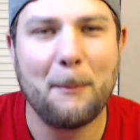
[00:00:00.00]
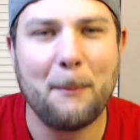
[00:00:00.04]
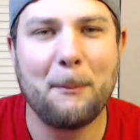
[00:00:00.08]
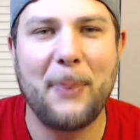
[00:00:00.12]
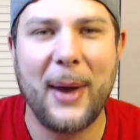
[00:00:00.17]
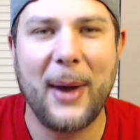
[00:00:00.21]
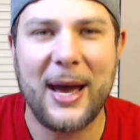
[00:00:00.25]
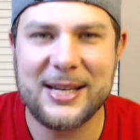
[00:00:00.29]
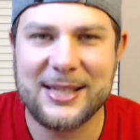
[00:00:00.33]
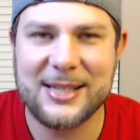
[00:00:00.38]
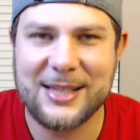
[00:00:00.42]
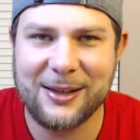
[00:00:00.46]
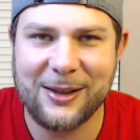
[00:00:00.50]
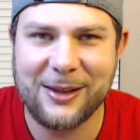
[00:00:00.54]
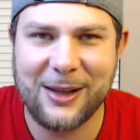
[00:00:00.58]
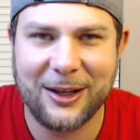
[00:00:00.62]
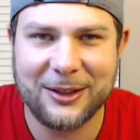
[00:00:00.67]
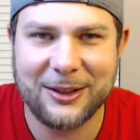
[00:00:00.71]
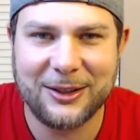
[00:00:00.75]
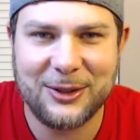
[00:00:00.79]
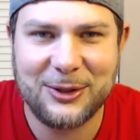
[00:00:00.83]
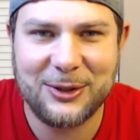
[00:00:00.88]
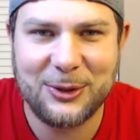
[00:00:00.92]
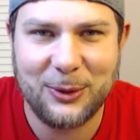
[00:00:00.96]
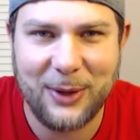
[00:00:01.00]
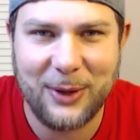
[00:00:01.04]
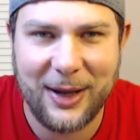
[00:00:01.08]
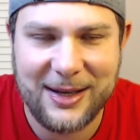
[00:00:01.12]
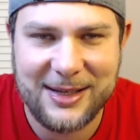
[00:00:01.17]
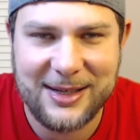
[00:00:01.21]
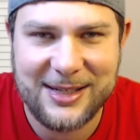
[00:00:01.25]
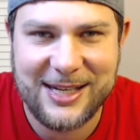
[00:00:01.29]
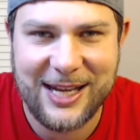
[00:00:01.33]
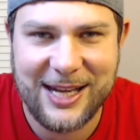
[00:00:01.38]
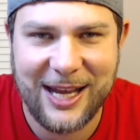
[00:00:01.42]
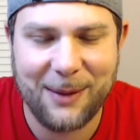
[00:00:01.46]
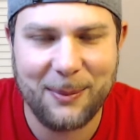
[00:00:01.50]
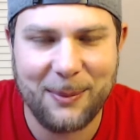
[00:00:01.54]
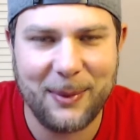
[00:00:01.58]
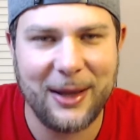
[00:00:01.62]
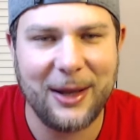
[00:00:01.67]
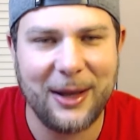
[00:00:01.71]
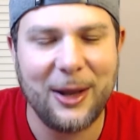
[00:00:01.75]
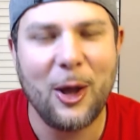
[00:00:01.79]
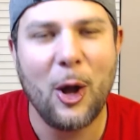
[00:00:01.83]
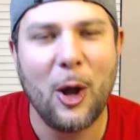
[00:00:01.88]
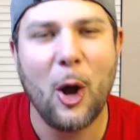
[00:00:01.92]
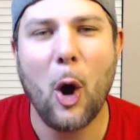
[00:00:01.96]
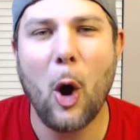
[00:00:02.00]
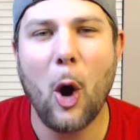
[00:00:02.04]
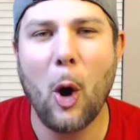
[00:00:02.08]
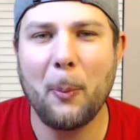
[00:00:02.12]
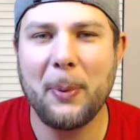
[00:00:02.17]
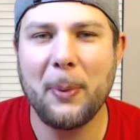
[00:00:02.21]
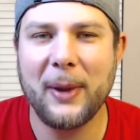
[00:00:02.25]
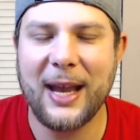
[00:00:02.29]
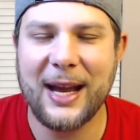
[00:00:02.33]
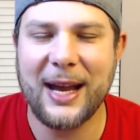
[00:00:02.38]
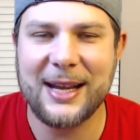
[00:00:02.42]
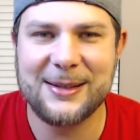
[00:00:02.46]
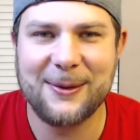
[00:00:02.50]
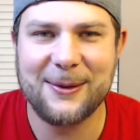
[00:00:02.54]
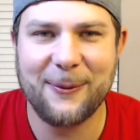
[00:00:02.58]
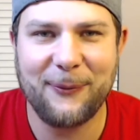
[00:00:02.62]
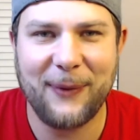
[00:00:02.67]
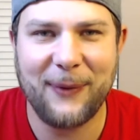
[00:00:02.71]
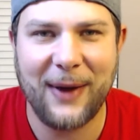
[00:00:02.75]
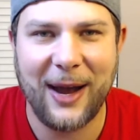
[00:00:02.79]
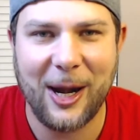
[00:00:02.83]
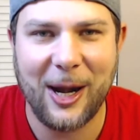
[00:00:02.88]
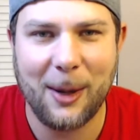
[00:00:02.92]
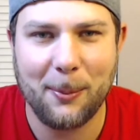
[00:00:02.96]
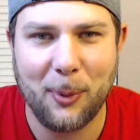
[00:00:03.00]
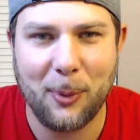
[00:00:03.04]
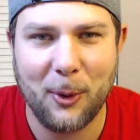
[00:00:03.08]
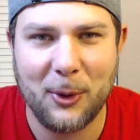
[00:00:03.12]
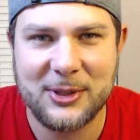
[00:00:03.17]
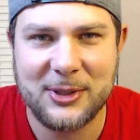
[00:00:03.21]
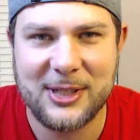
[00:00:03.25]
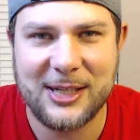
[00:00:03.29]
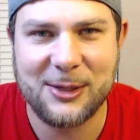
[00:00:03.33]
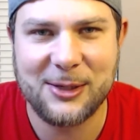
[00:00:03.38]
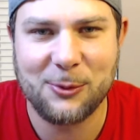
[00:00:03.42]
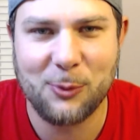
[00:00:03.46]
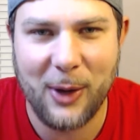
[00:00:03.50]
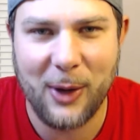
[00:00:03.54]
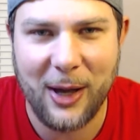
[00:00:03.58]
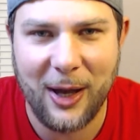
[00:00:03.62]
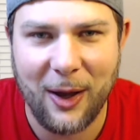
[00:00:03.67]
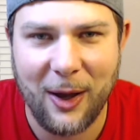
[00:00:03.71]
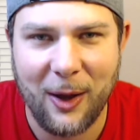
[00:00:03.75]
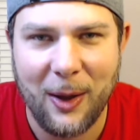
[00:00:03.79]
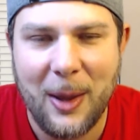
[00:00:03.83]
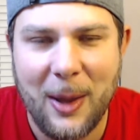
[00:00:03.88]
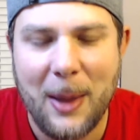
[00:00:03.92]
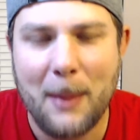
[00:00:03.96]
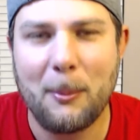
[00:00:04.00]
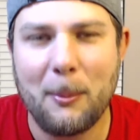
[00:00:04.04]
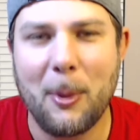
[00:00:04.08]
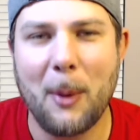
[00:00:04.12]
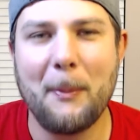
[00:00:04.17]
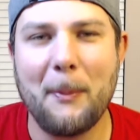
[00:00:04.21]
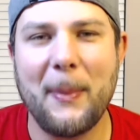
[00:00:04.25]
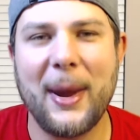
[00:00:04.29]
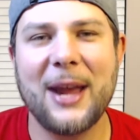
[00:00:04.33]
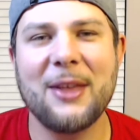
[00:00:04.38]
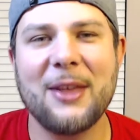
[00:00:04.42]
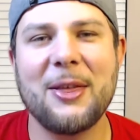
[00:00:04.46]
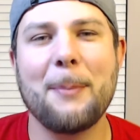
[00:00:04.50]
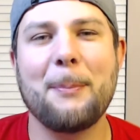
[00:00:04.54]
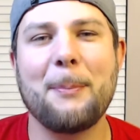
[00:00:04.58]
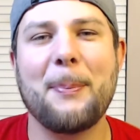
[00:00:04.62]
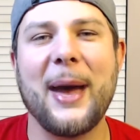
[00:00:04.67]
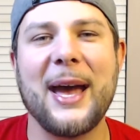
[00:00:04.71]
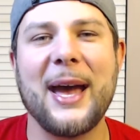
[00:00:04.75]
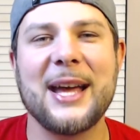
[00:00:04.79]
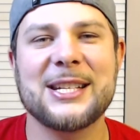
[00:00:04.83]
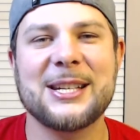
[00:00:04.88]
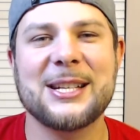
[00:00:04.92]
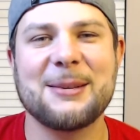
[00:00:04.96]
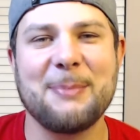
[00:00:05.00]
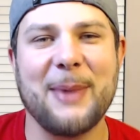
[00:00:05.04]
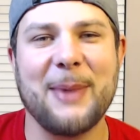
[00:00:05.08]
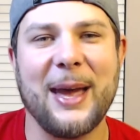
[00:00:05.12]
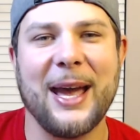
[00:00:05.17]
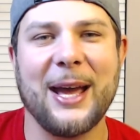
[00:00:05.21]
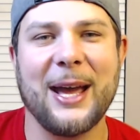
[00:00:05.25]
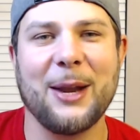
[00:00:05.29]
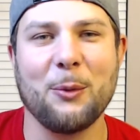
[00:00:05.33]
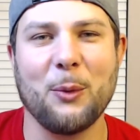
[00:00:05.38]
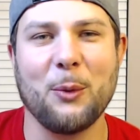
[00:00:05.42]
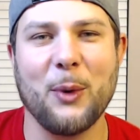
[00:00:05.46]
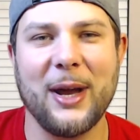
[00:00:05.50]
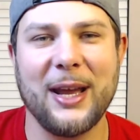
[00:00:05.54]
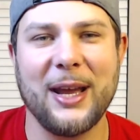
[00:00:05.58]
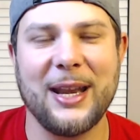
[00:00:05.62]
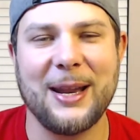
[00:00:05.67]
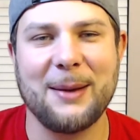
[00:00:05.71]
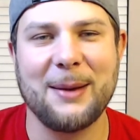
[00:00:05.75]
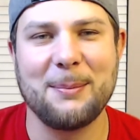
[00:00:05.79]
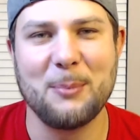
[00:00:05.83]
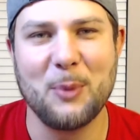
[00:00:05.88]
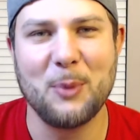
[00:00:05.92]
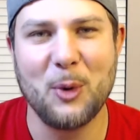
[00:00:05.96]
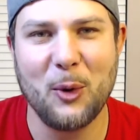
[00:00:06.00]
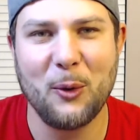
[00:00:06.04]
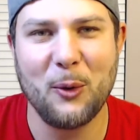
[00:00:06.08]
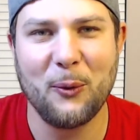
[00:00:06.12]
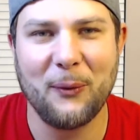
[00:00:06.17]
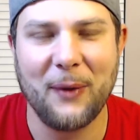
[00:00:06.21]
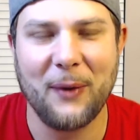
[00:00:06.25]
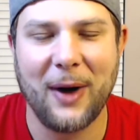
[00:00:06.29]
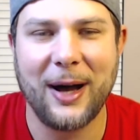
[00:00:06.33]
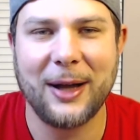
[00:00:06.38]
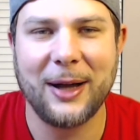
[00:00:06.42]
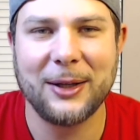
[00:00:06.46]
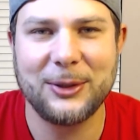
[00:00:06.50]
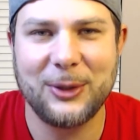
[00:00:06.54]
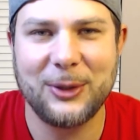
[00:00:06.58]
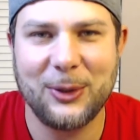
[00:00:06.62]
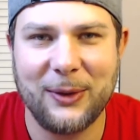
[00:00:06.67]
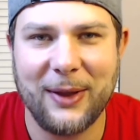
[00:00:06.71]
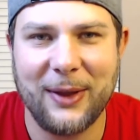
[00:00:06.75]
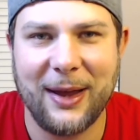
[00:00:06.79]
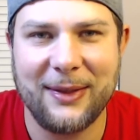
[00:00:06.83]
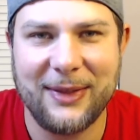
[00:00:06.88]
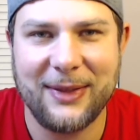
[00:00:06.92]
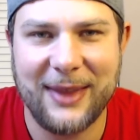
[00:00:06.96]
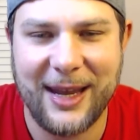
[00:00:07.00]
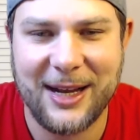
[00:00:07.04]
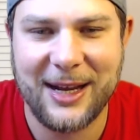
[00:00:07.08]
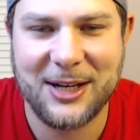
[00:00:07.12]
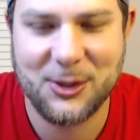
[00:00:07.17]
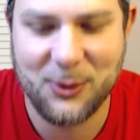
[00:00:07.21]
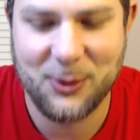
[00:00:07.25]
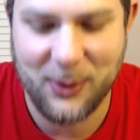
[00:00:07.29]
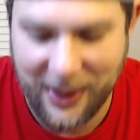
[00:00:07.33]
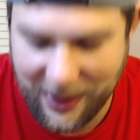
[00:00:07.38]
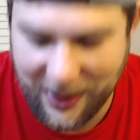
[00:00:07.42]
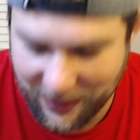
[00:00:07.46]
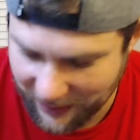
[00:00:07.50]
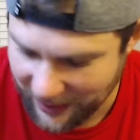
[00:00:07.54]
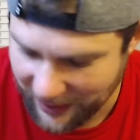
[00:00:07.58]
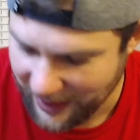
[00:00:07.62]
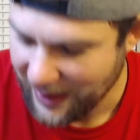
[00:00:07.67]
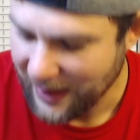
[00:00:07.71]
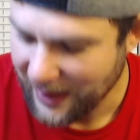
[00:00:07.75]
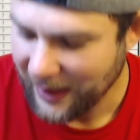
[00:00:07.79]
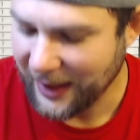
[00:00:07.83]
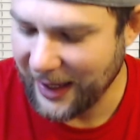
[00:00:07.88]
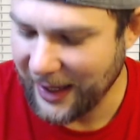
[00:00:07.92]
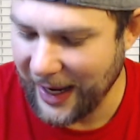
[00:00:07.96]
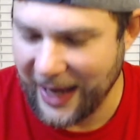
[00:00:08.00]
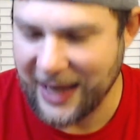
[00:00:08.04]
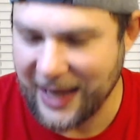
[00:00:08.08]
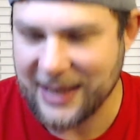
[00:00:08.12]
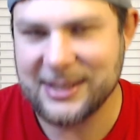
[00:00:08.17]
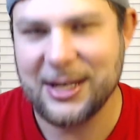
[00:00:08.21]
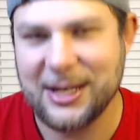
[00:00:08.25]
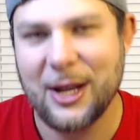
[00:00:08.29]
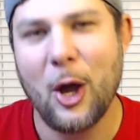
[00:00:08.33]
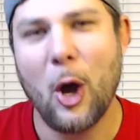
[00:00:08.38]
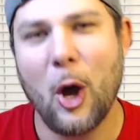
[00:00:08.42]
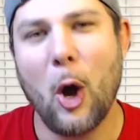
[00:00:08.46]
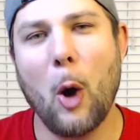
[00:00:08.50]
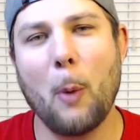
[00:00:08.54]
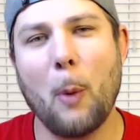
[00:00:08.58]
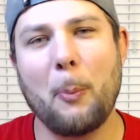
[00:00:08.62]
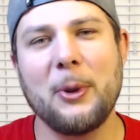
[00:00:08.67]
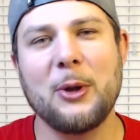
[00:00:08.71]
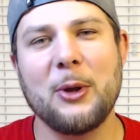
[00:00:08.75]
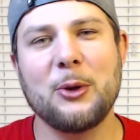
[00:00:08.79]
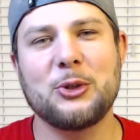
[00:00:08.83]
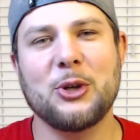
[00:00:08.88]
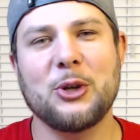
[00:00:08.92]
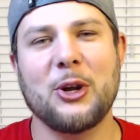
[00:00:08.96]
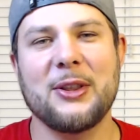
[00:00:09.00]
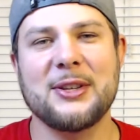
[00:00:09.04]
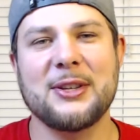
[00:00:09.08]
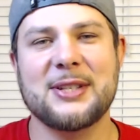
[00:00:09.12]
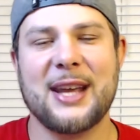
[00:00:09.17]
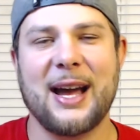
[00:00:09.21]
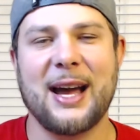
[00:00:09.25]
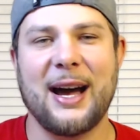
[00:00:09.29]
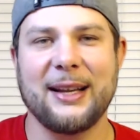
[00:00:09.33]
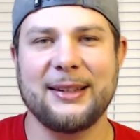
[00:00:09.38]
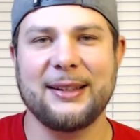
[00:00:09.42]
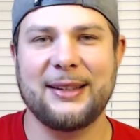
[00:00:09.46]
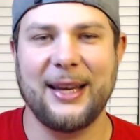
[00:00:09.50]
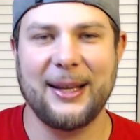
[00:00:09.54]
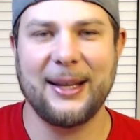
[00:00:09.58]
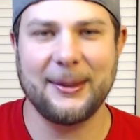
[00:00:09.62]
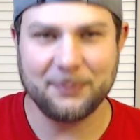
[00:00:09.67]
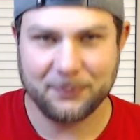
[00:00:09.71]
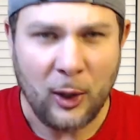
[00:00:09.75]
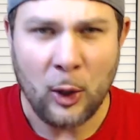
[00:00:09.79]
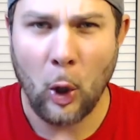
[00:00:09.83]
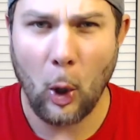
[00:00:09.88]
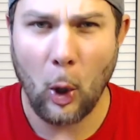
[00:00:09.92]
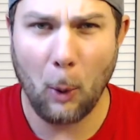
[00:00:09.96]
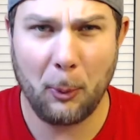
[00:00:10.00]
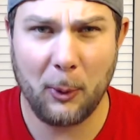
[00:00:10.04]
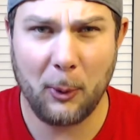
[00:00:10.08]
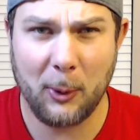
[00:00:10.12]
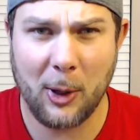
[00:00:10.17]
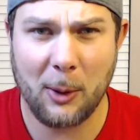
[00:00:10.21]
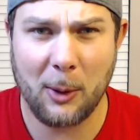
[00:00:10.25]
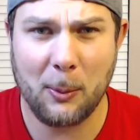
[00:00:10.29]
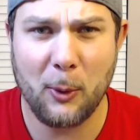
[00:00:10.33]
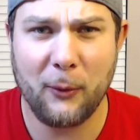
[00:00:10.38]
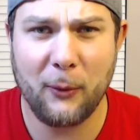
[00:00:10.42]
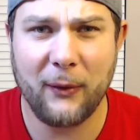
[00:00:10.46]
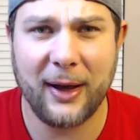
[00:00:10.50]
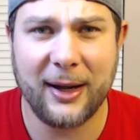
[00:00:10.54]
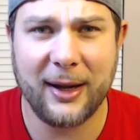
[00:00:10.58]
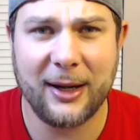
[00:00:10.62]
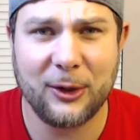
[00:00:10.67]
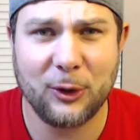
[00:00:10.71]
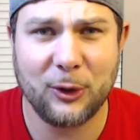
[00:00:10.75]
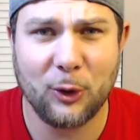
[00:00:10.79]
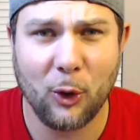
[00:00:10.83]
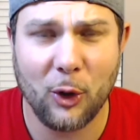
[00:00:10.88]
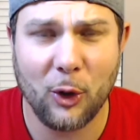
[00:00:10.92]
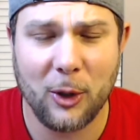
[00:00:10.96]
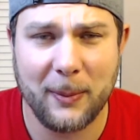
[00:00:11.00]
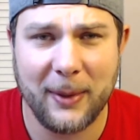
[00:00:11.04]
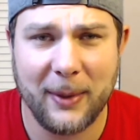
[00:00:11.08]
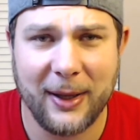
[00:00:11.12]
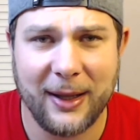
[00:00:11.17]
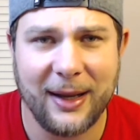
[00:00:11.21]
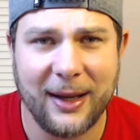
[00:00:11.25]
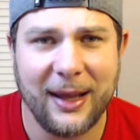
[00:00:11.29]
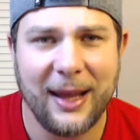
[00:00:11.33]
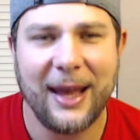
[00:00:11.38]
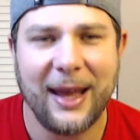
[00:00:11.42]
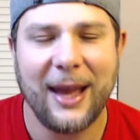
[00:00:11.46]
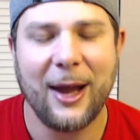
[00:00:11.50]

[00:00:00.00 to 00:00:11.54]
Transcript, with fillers: Best of luck to Sudon segment. Hope you got some fire pulls as well, but may the best man win and move on to that next round. Guys, hope you enjoy this content. Hope we can move on to the tournament.